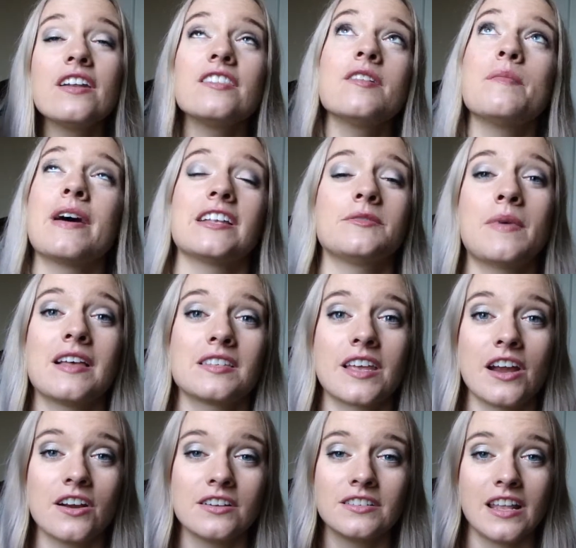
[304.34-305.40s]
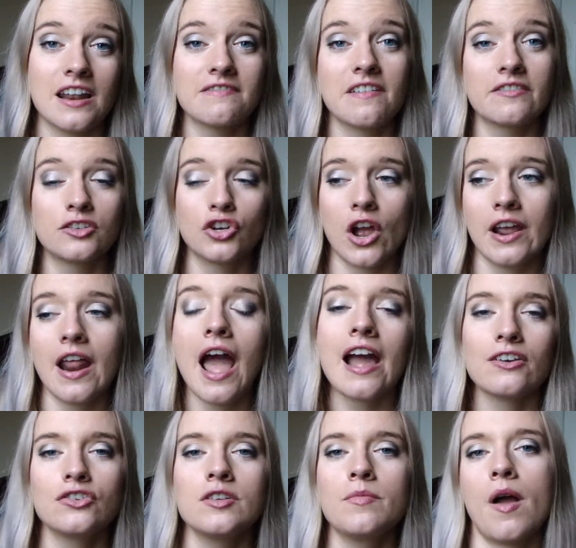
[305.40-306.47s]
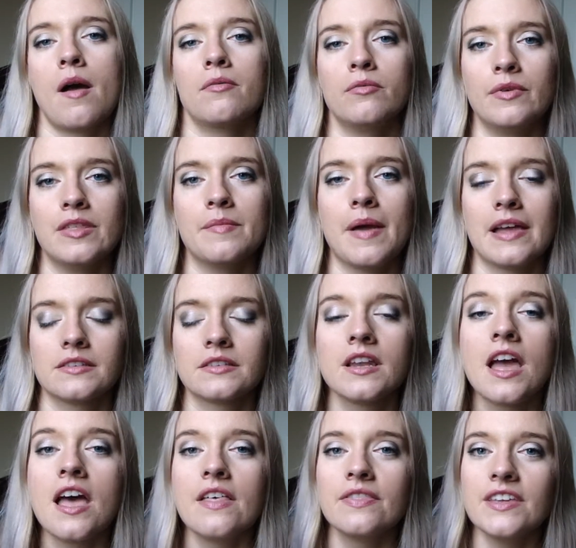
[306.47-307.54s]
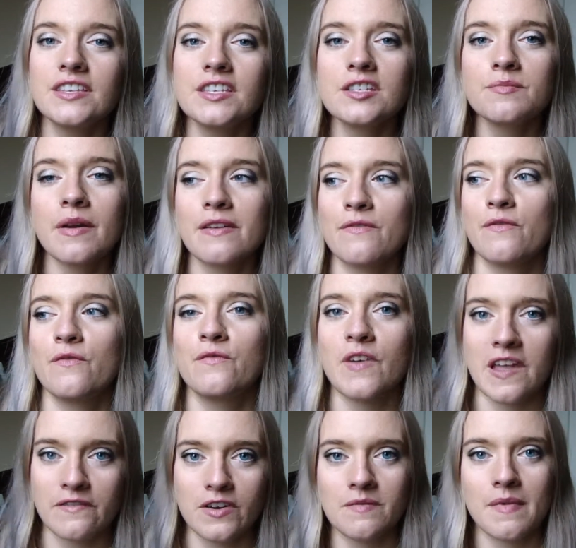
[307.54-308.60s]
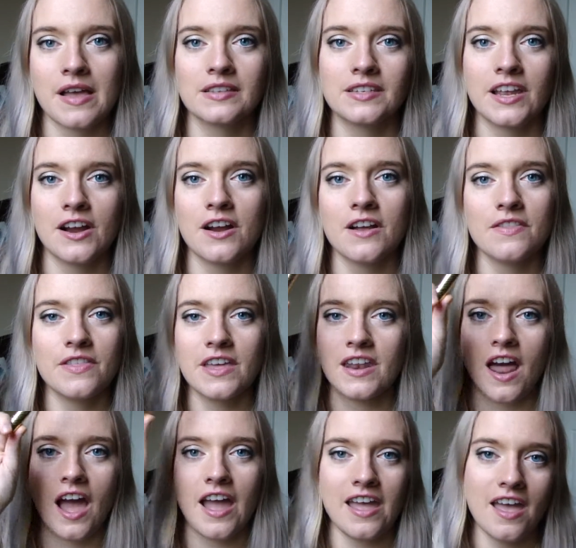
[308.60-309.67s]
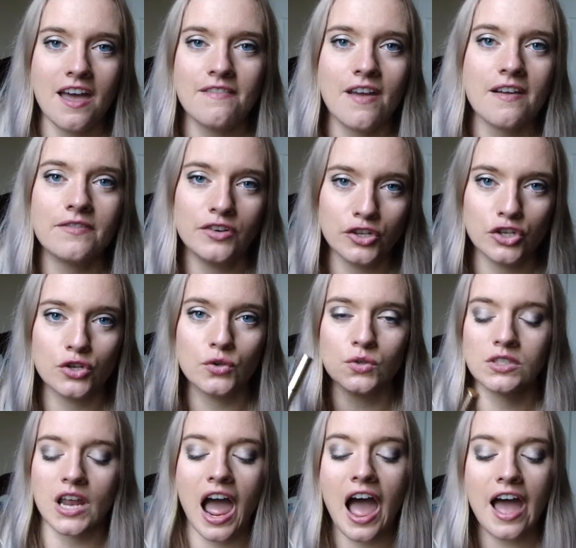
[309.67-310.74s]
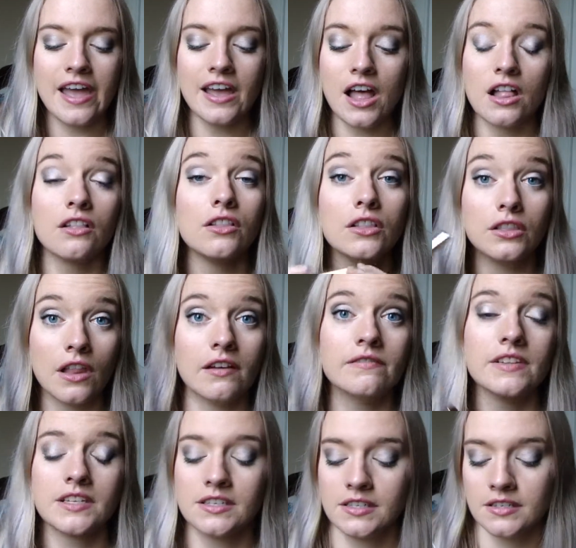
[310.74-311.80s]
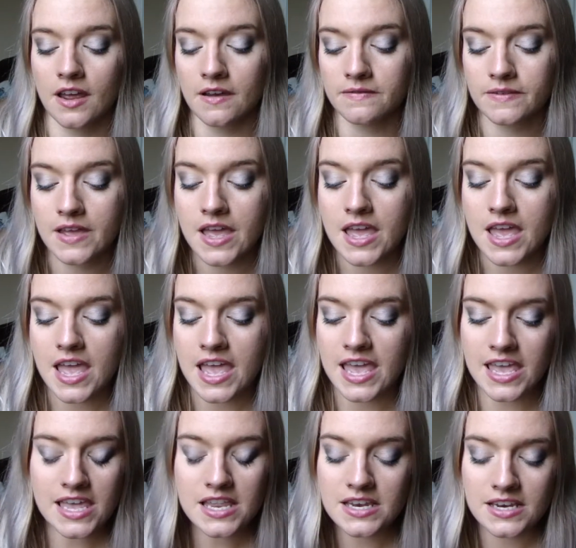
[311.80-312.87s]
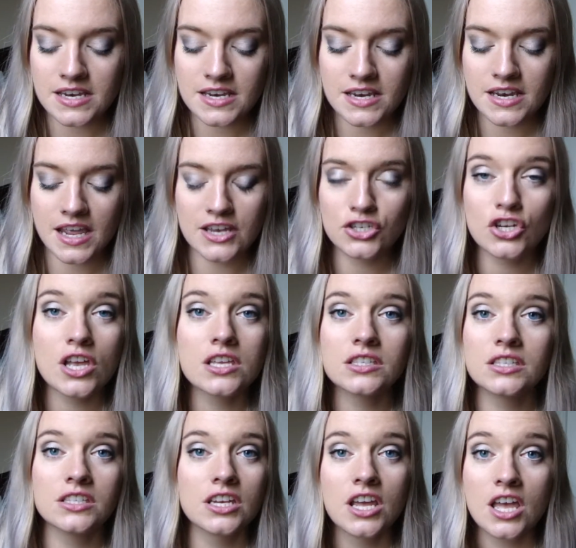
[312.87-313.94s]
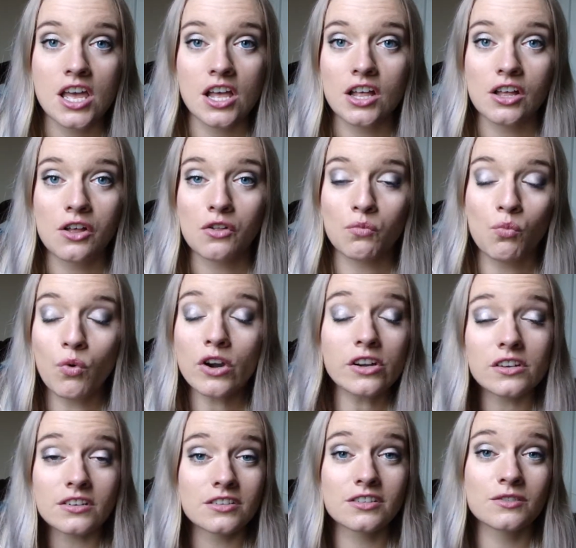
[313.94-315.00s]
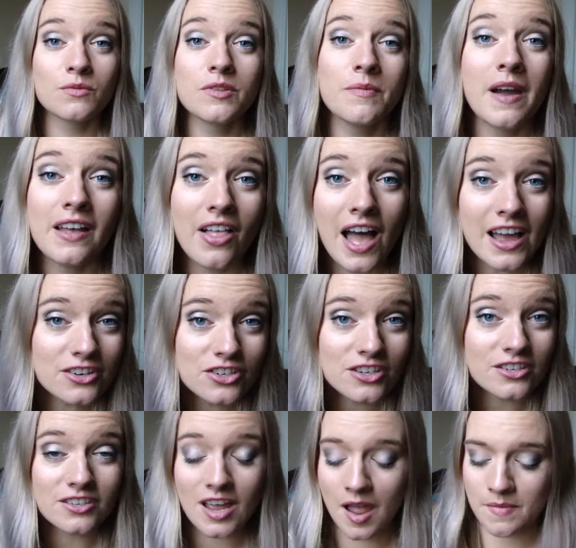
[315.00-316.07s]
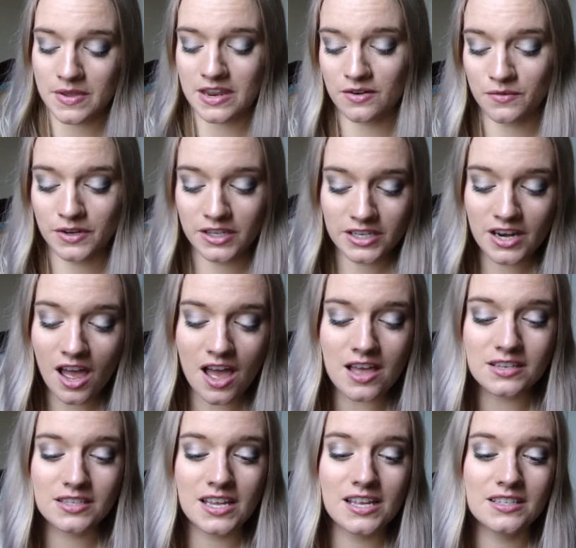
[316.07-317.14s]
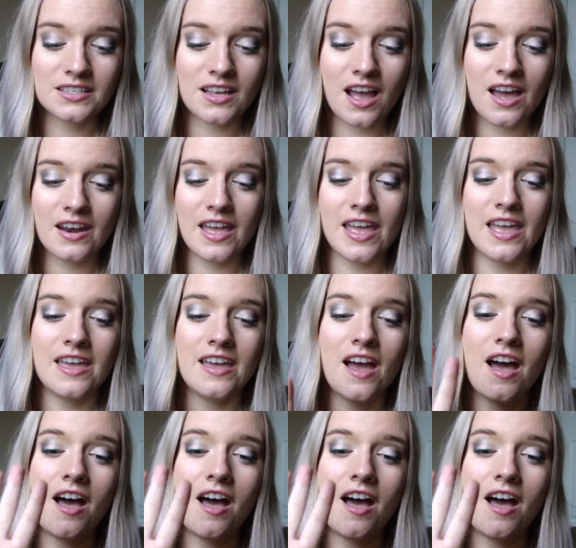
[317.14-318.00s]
the best mascaras that I've ever tried. Actually, probably the best. This is my favorite mascara that I have ever used. I love this stuff. It just works with my lashes. I mean, it really does. It's got a